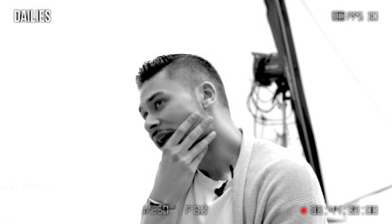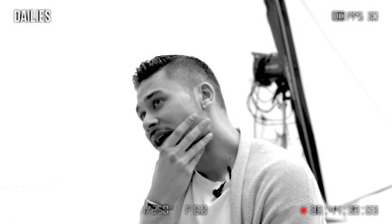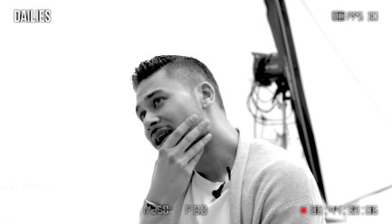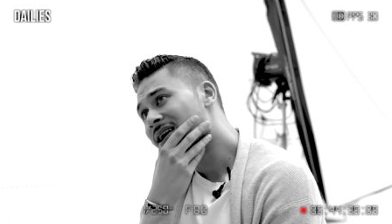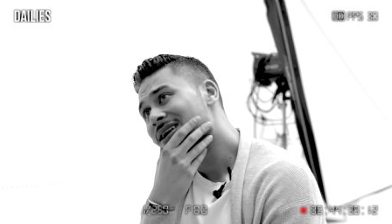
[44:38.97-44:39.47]

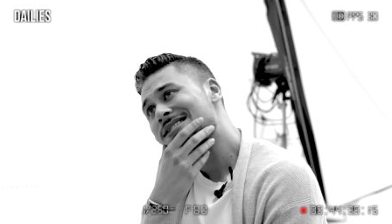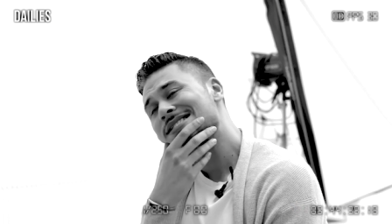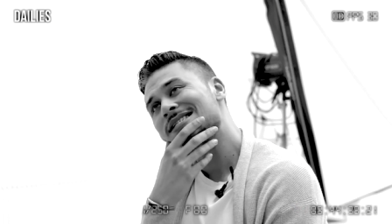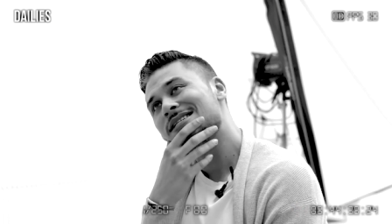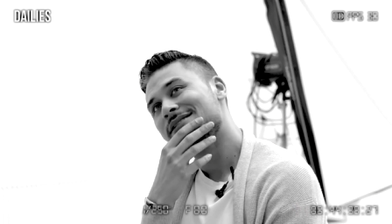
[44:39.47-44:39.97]

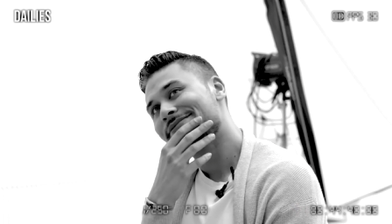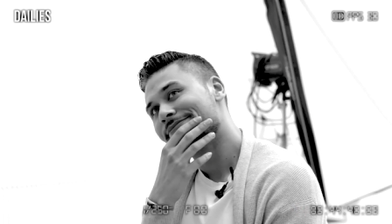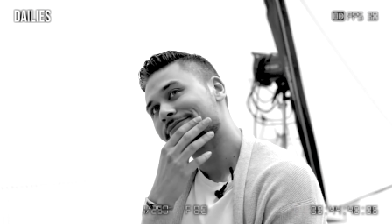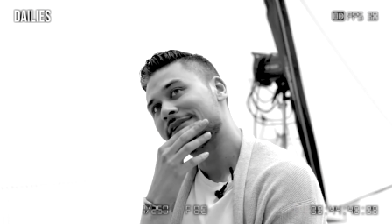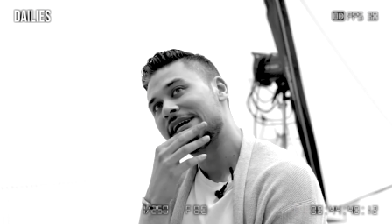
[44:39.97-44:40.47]
Uh,
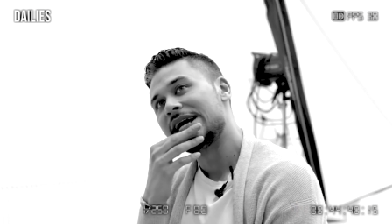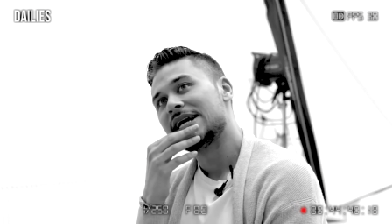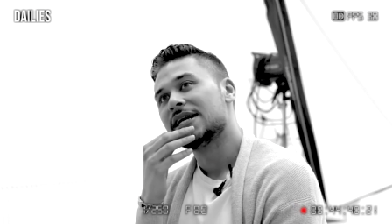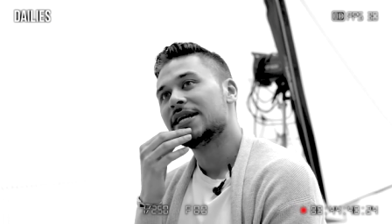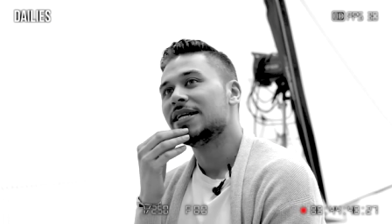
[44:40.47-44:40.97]

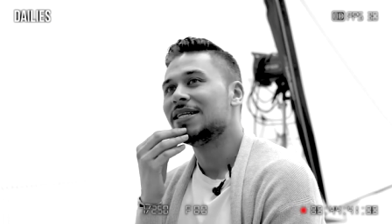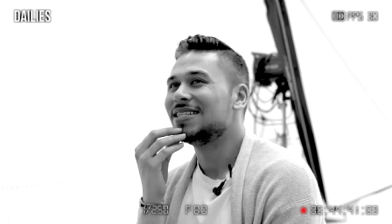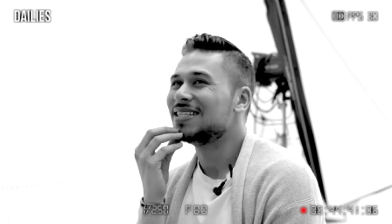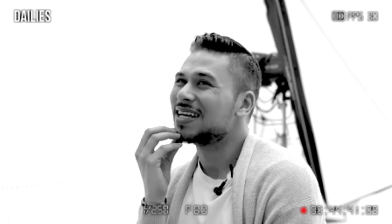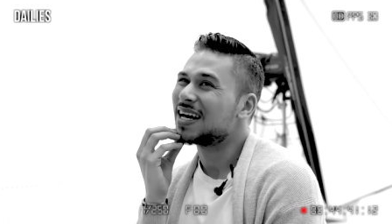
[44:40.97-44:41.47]

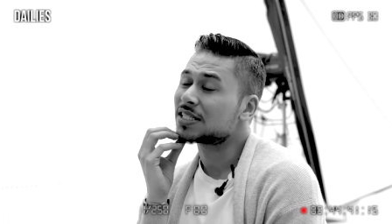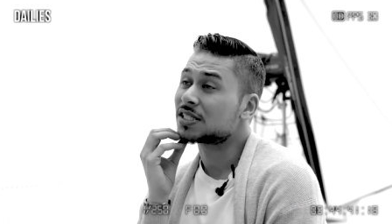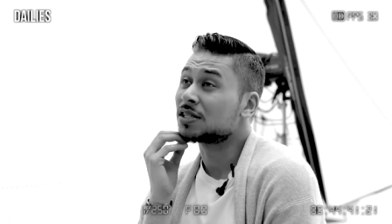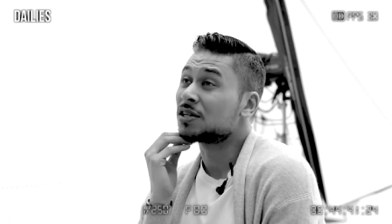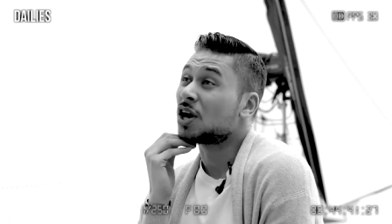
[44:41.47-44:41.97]

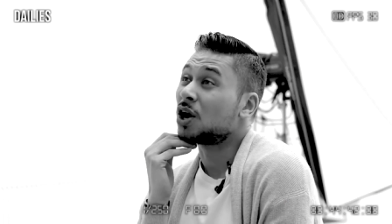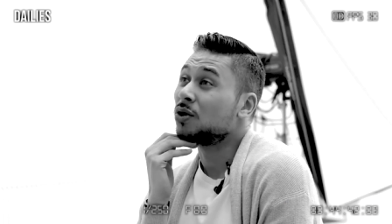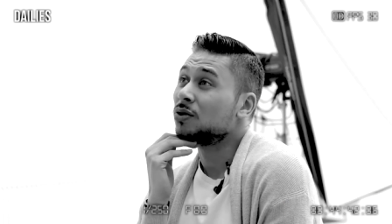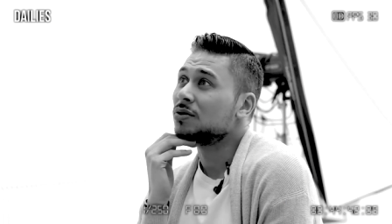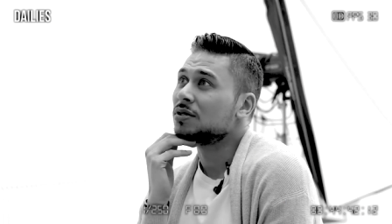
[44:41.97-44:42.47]
yes and
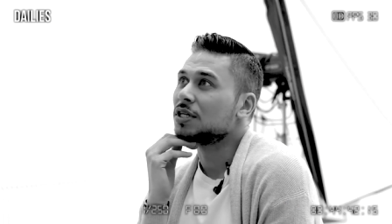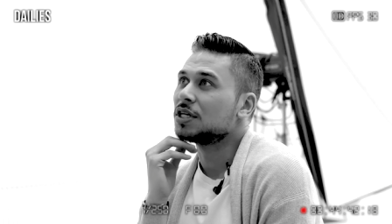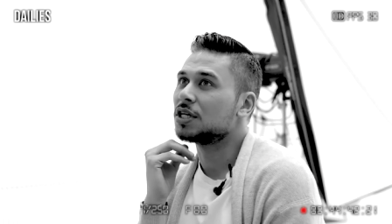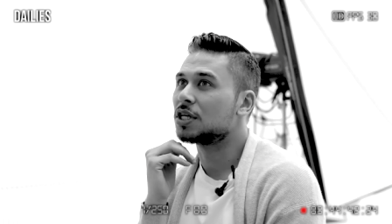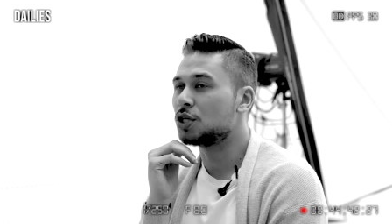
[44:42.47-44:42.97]
no
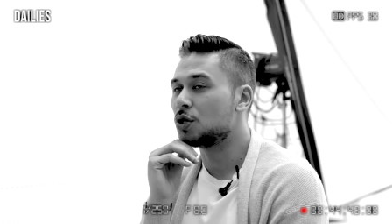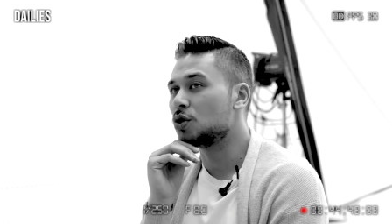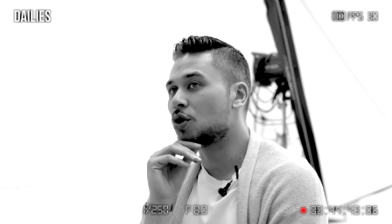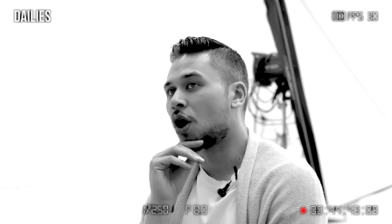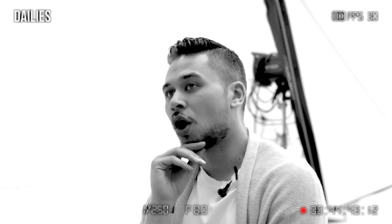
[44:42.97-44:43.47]
you,
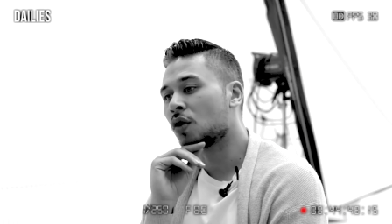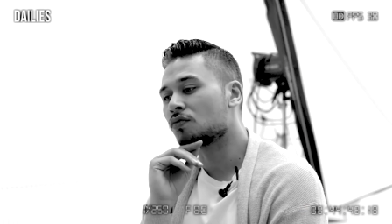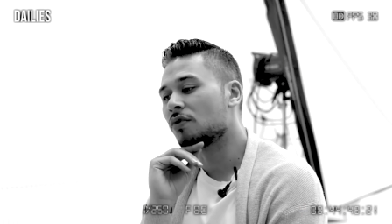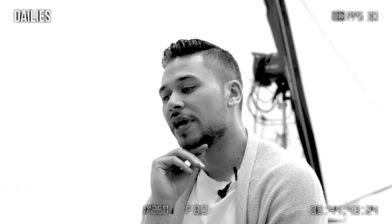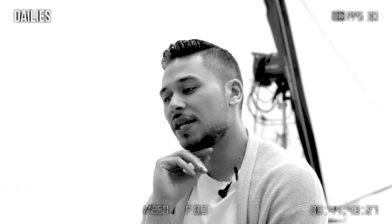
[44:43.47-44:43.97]
you
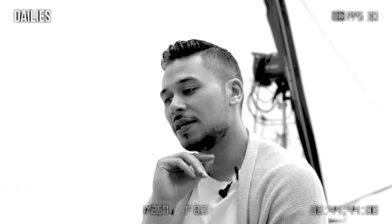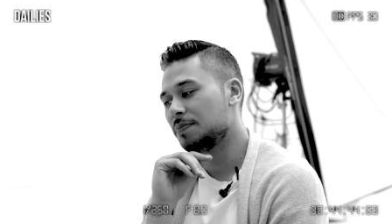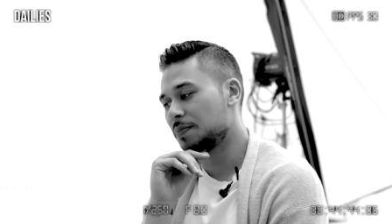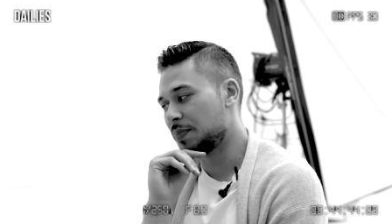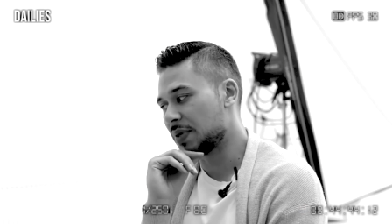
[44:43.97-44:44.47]
can't really
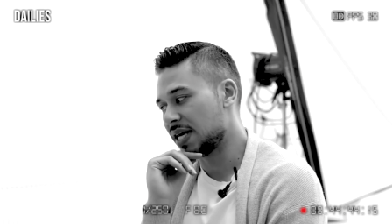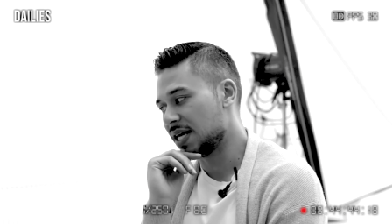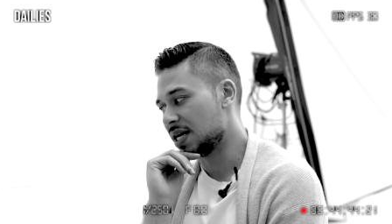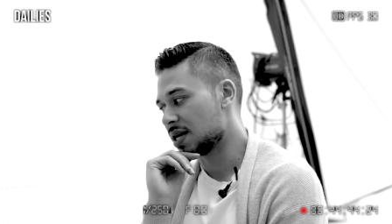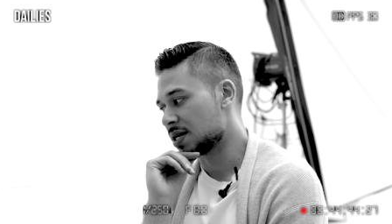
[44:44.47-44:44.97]

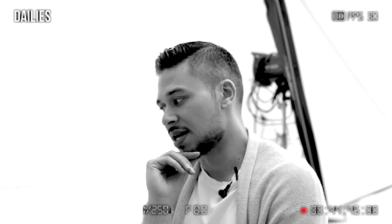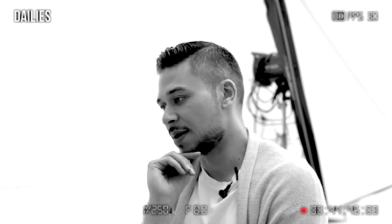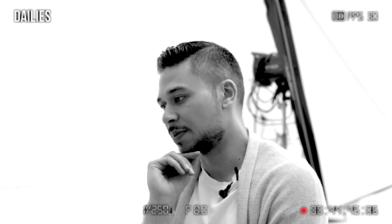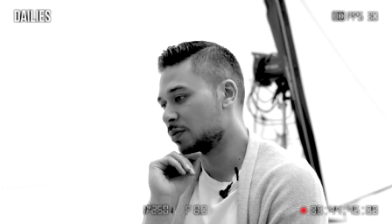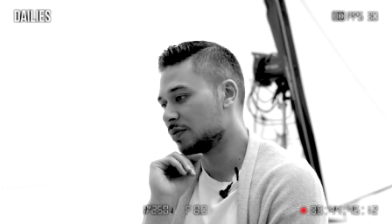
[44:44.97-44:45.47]
be
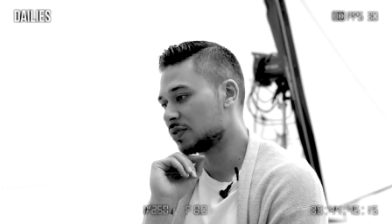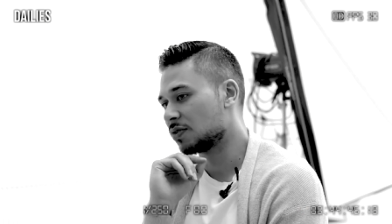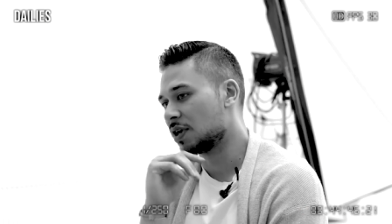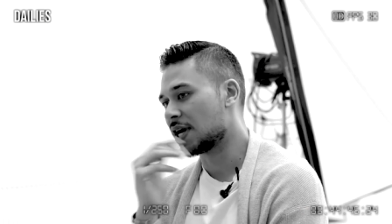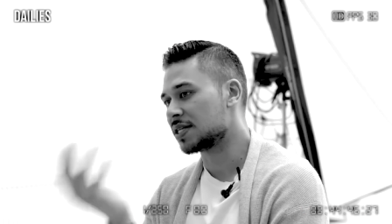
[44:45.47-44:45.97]
unhappy with
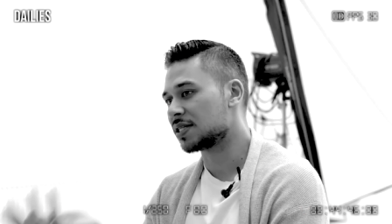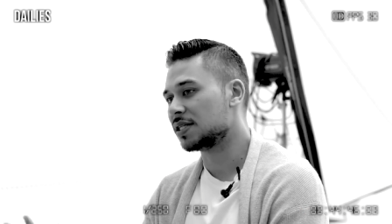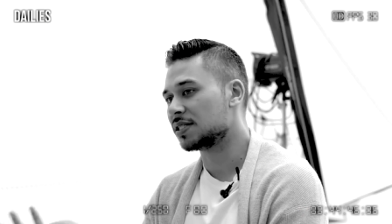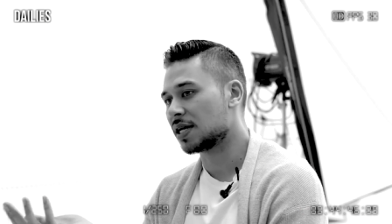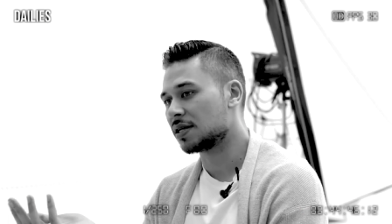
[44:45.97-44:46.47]
storylines in
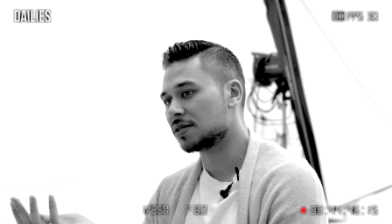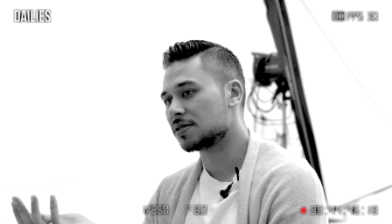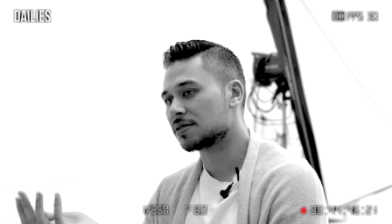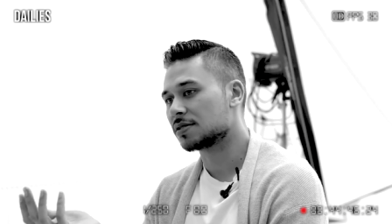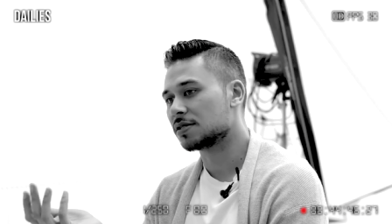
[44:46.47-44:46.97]

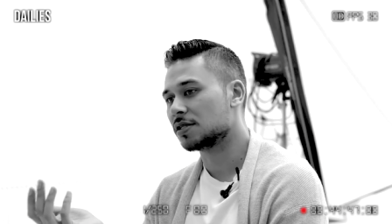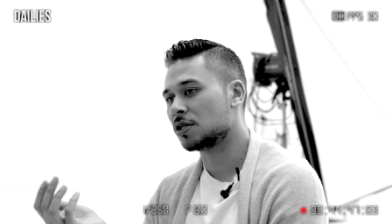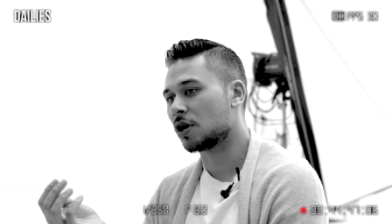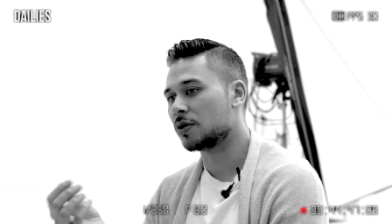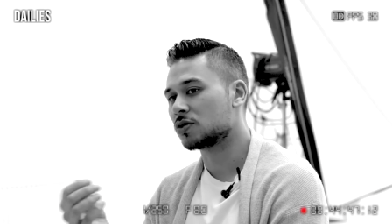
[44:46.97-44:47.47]
EastEnders.
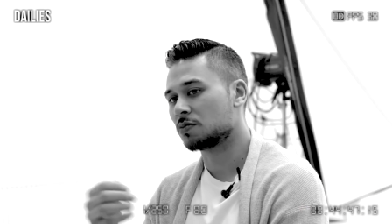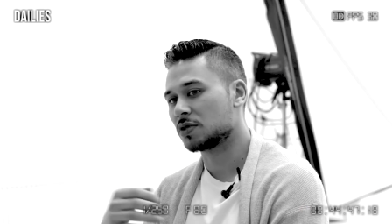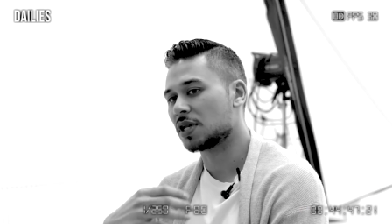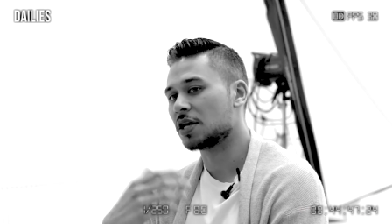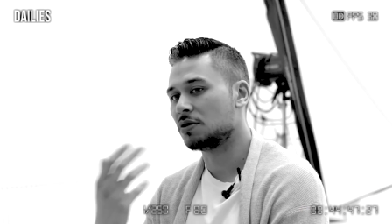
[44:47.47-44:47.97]
You know, it's
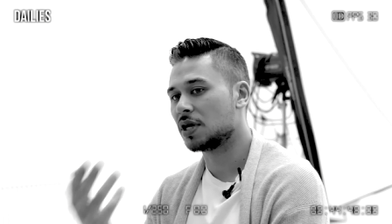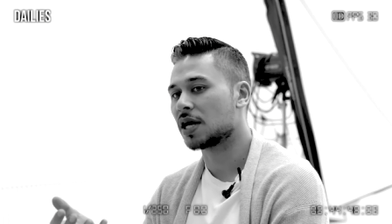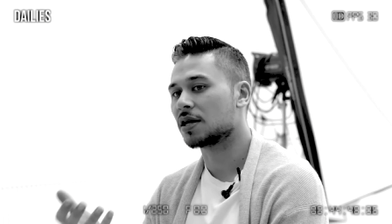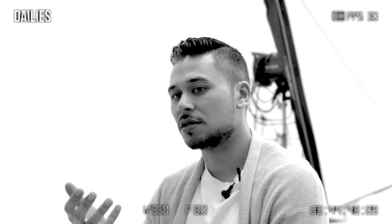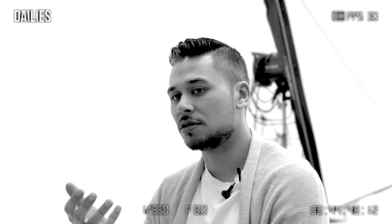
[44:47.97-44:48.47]
almost like you
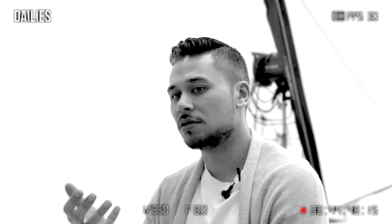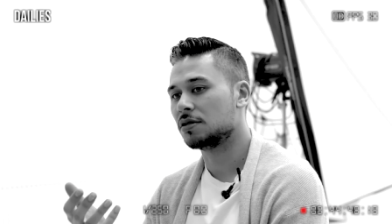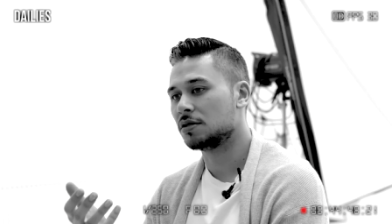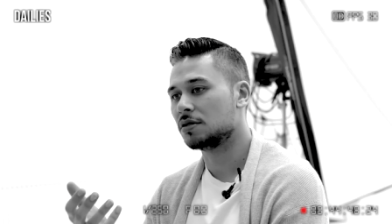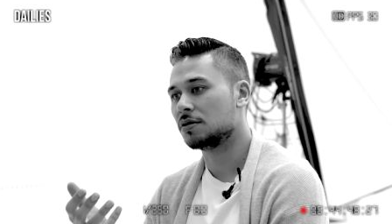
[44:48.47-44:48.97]
get
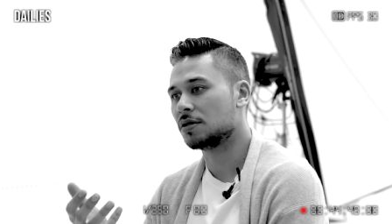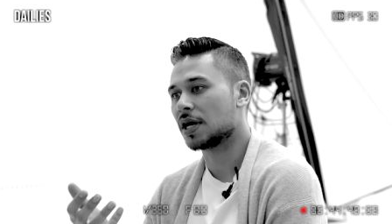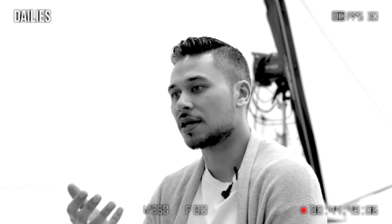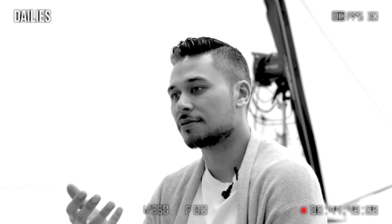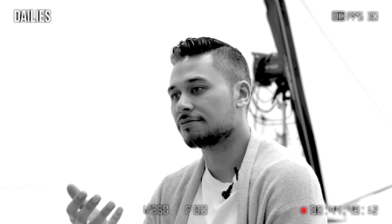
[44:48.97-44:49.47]
you, you,
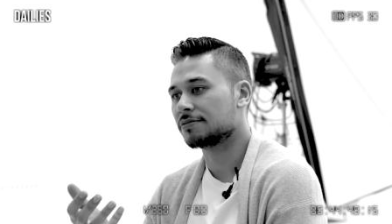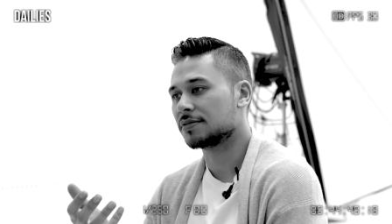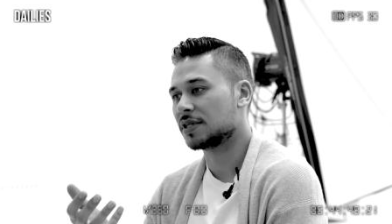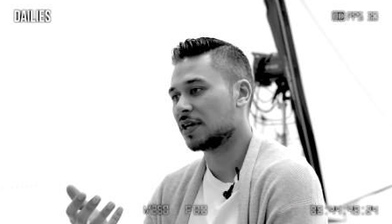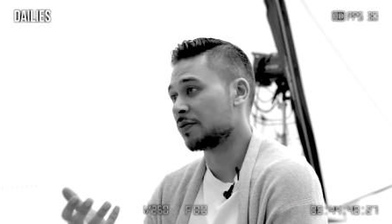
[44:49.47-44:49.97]

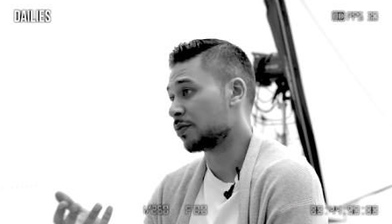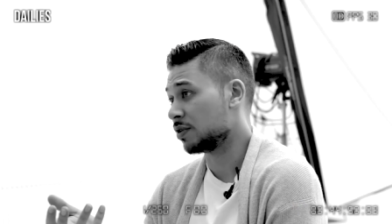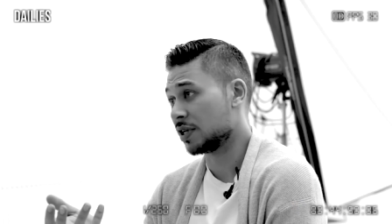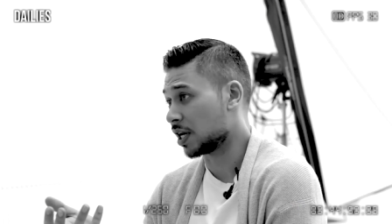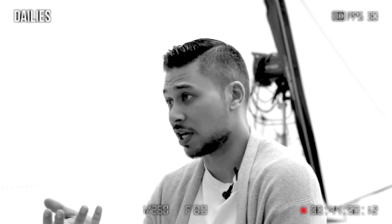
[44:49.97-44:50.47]
get given what
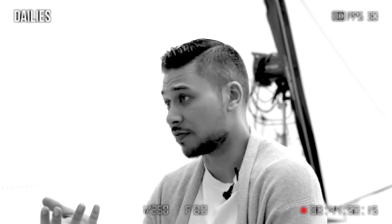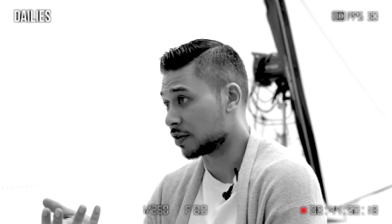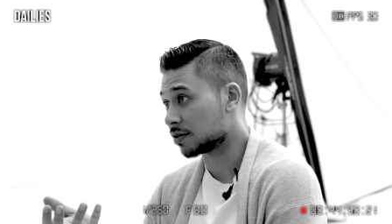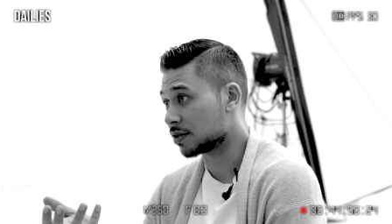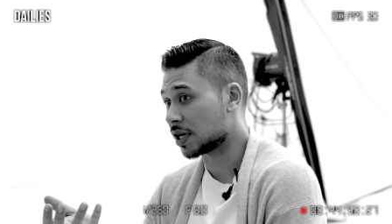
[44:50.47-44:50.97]
you get given,